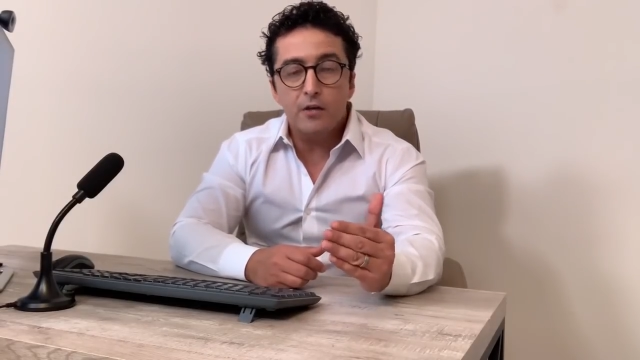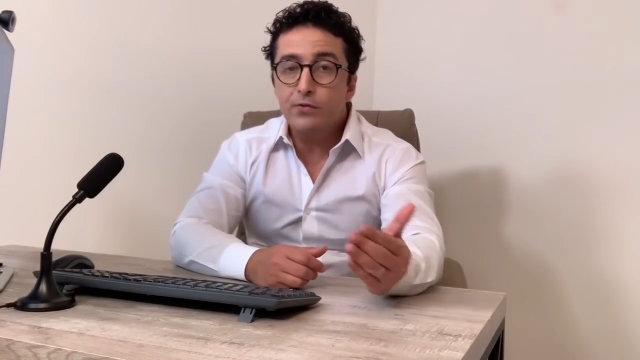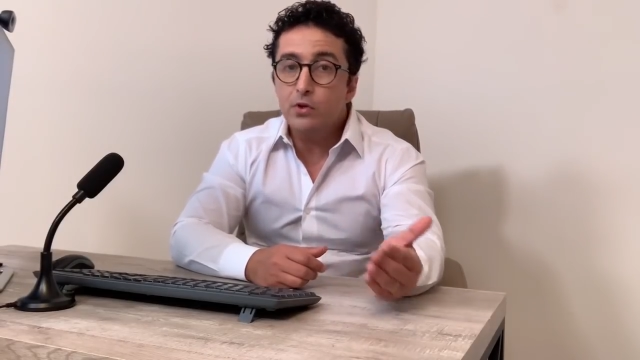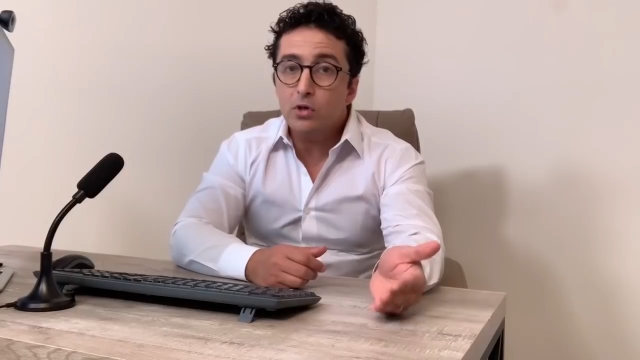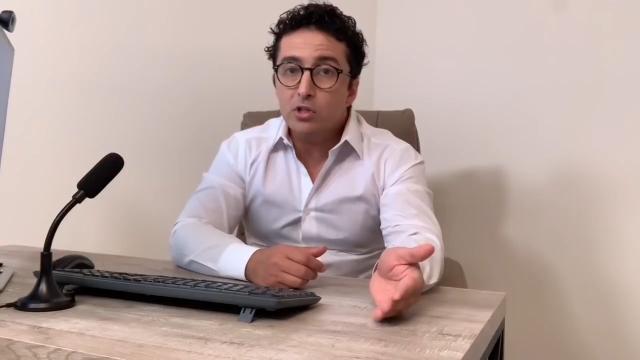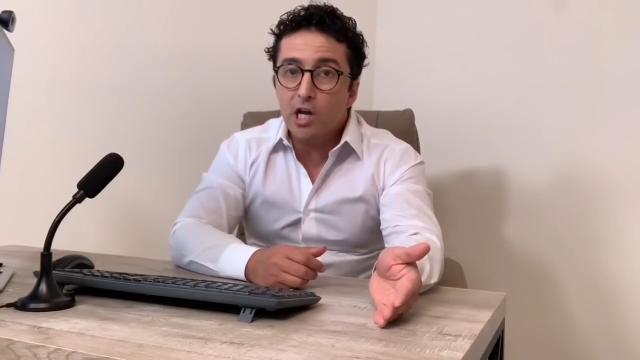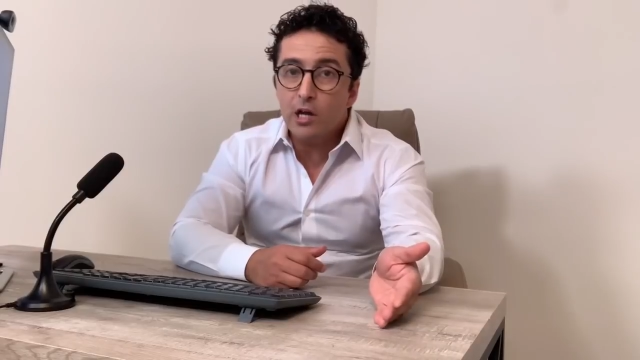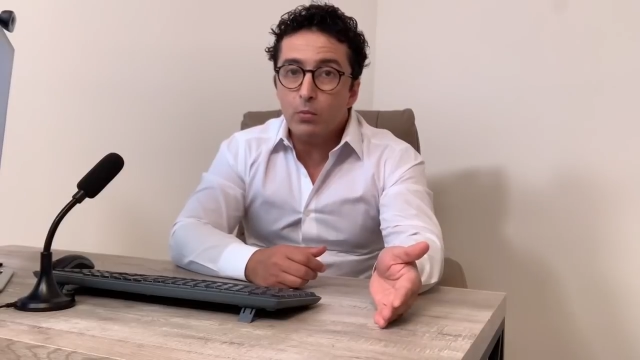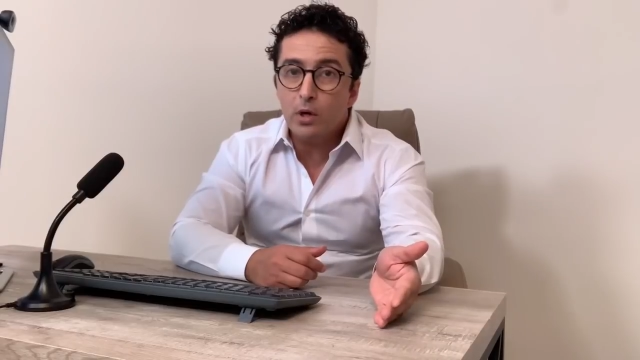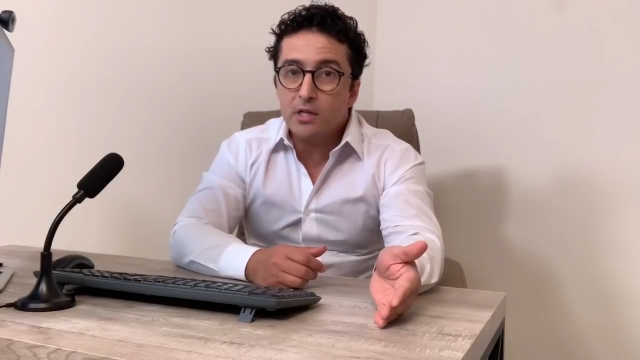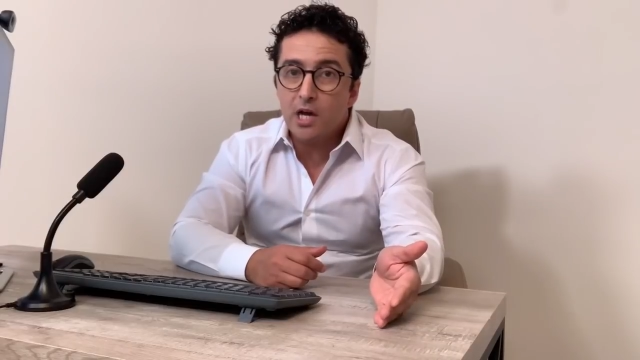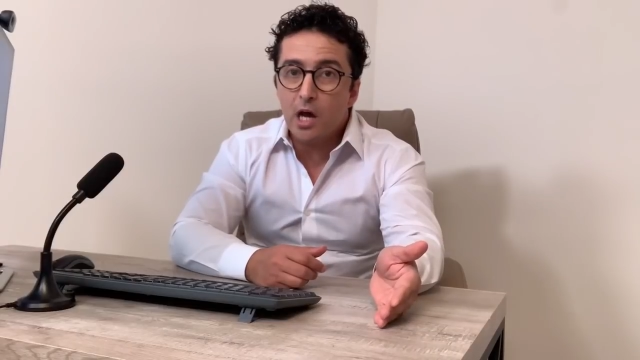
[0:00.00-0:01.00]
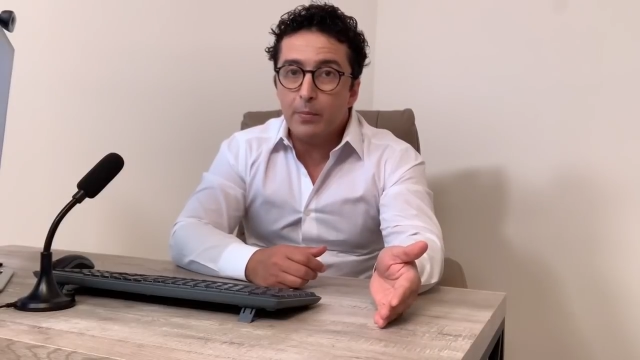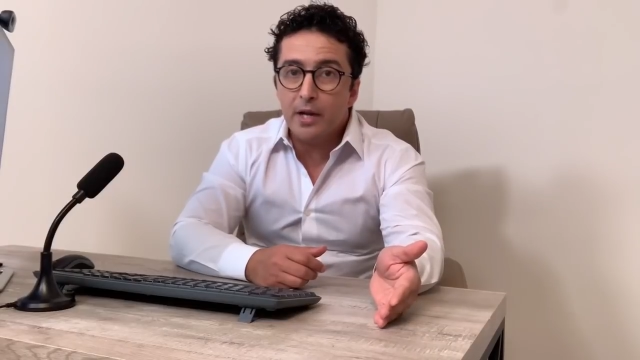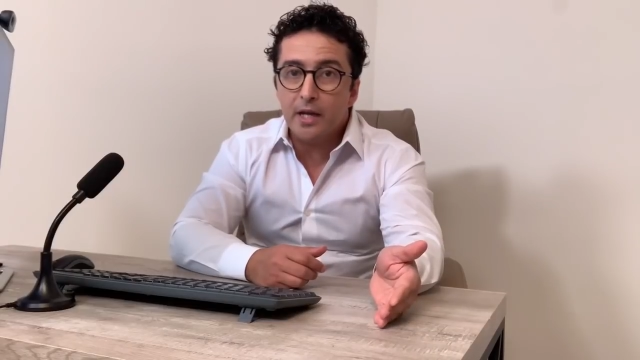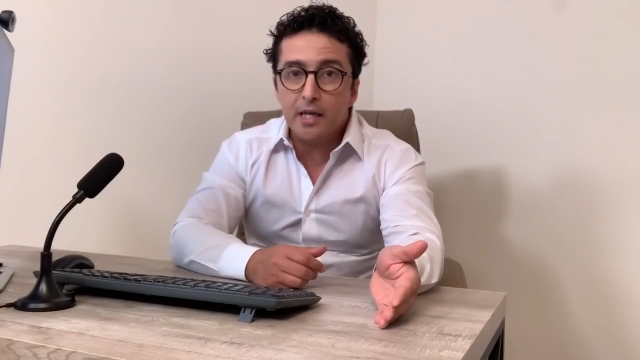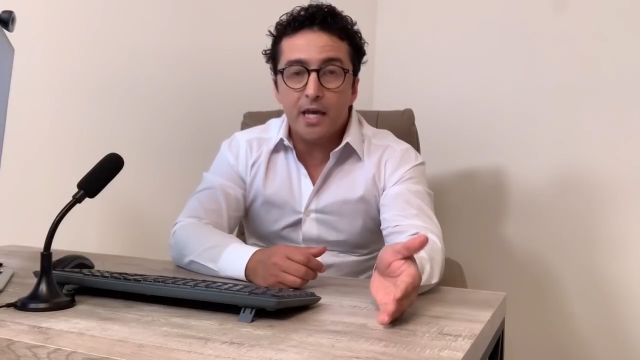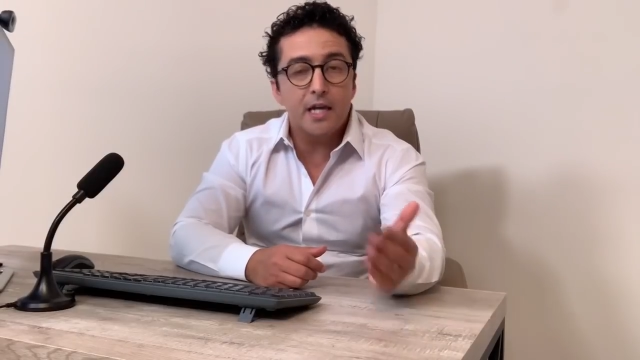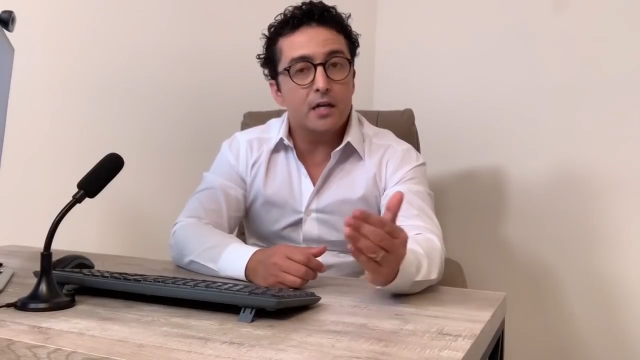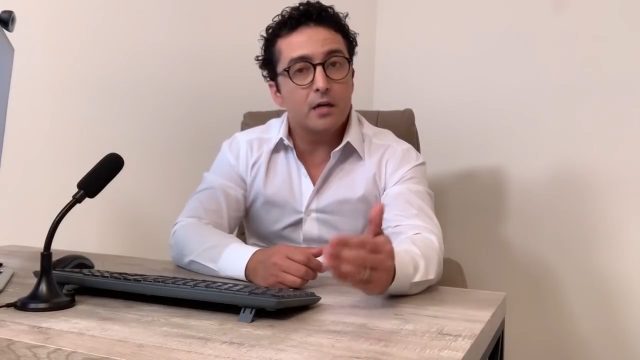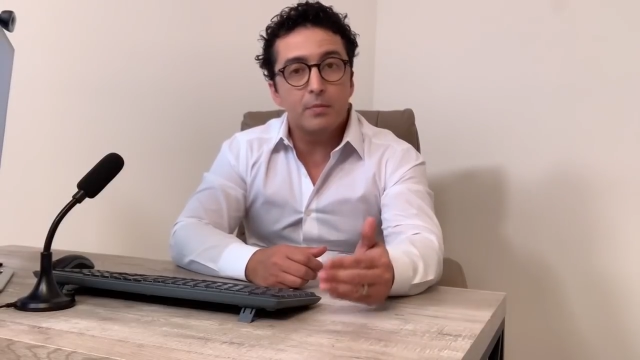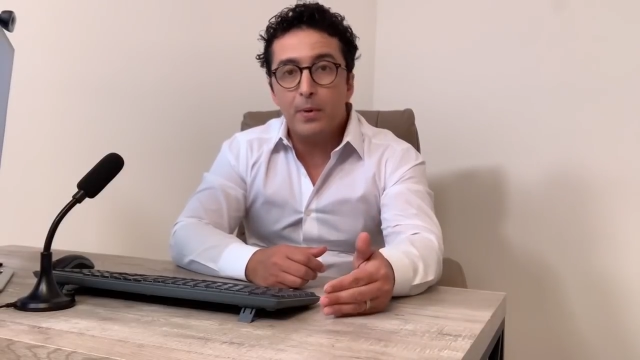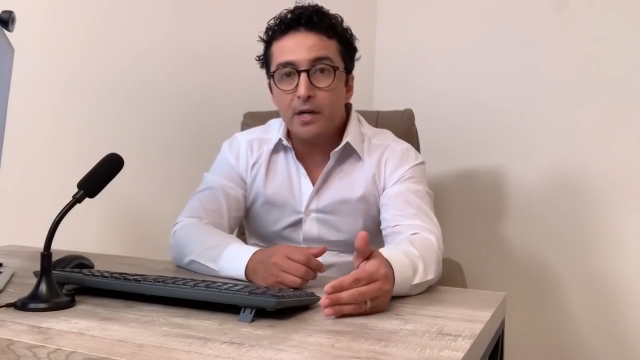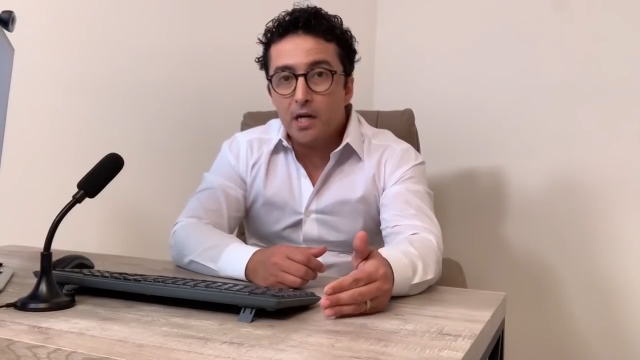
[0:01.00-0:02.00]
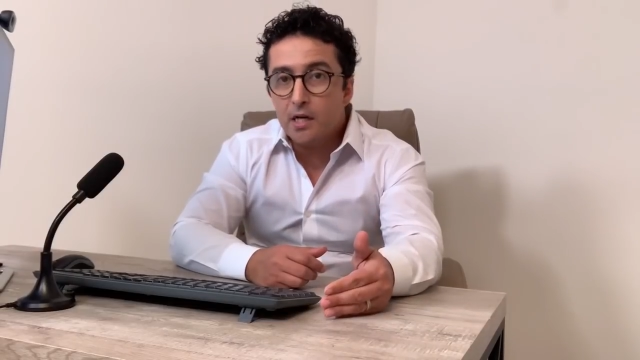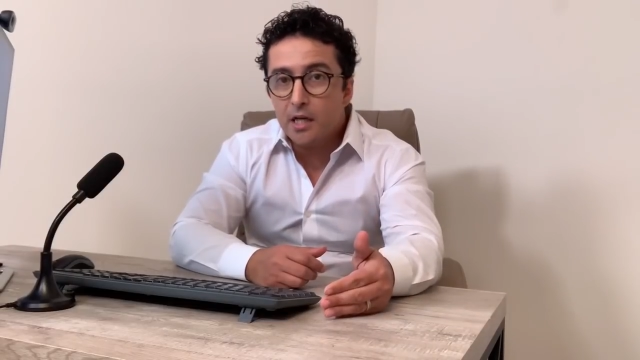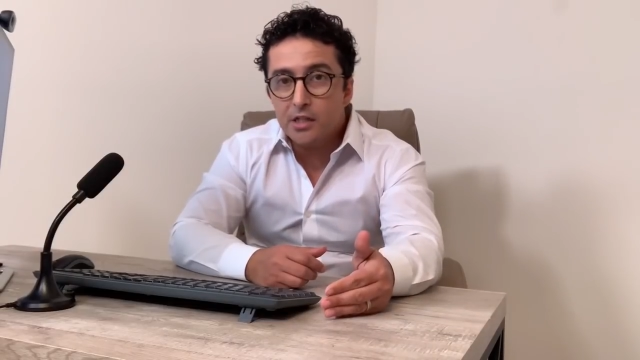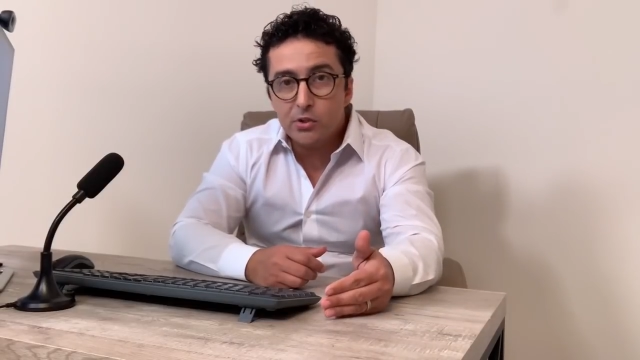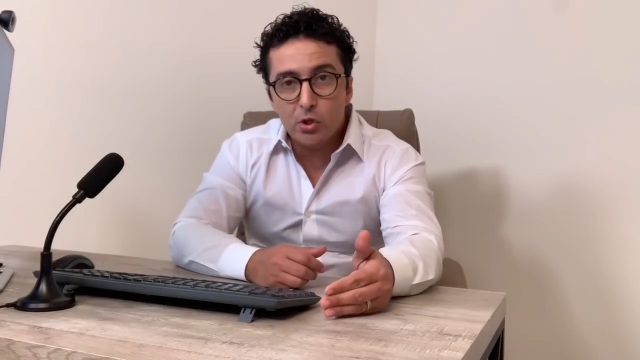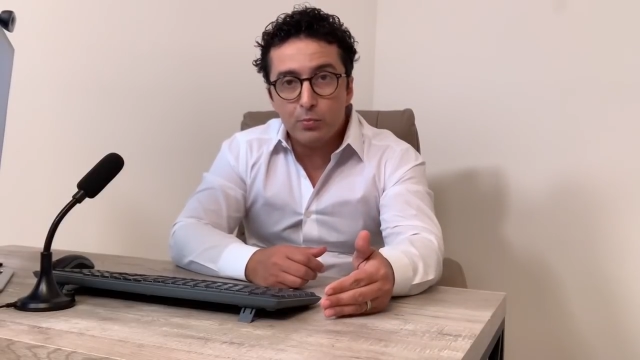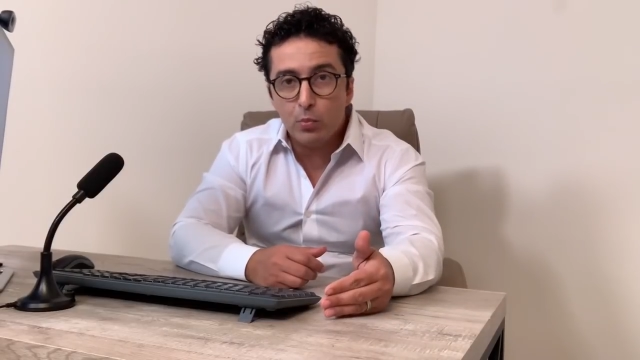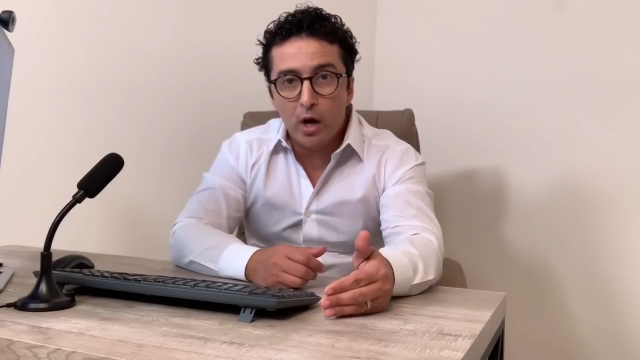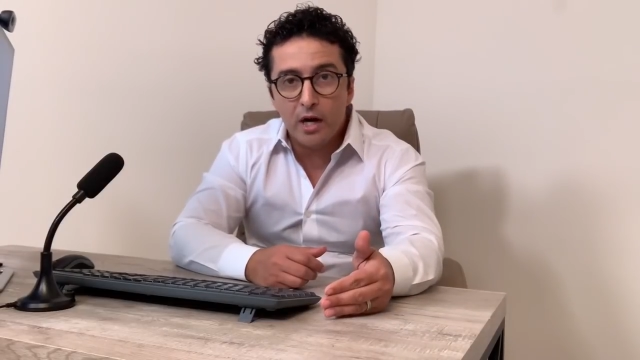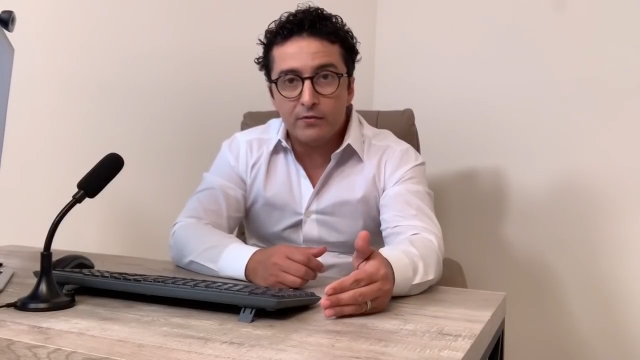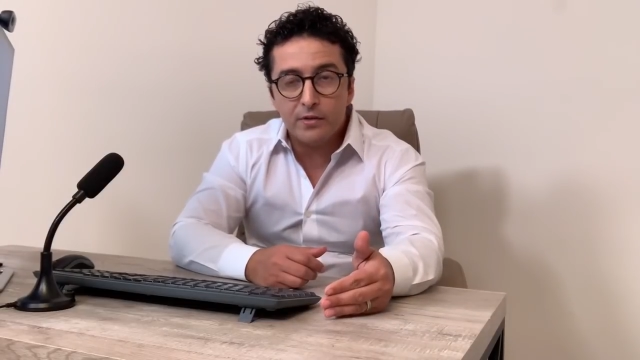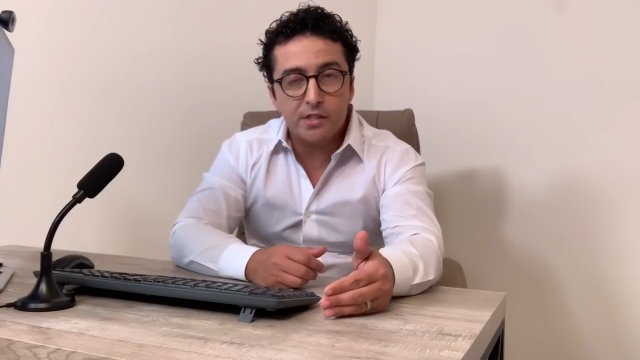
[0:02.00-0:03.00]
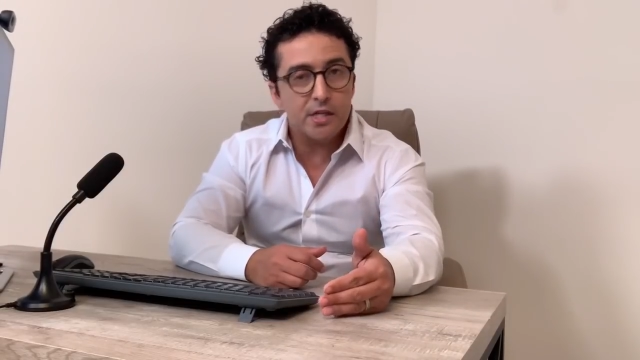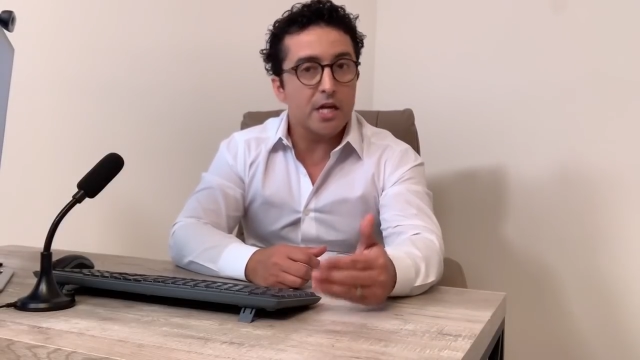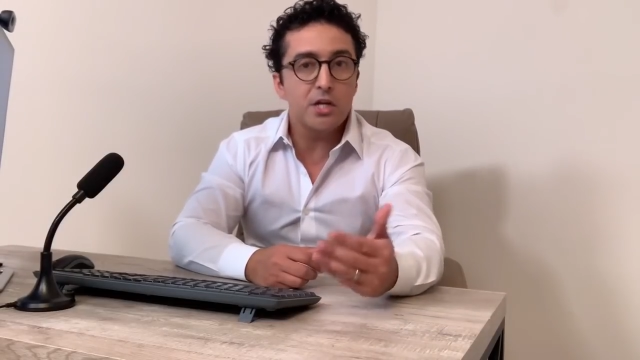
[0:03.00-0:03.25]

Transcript: if you're a type 1 diabetic and a banana is your breakfast